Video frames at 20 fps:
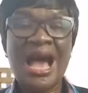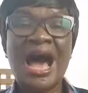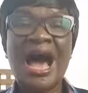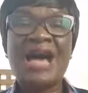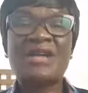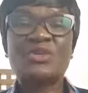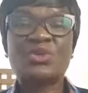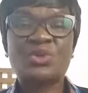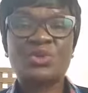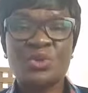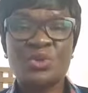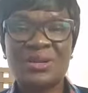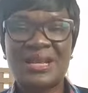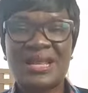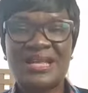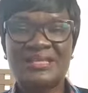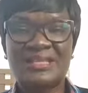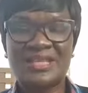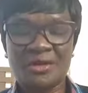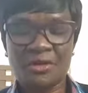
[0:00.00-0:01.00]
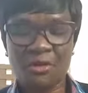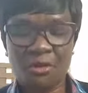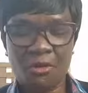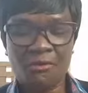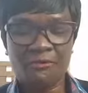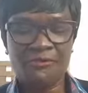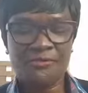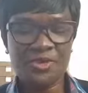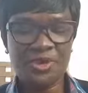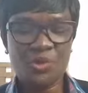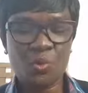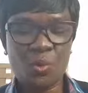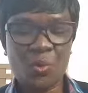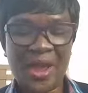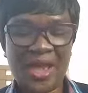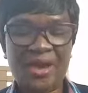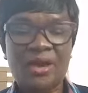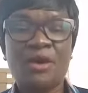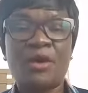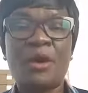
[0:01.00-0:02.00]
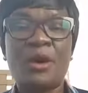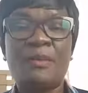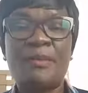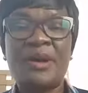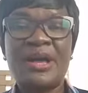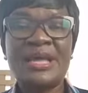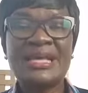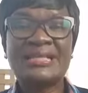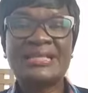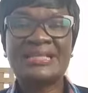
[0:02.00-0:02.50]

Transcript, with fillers: As soon as the ovaries wake up,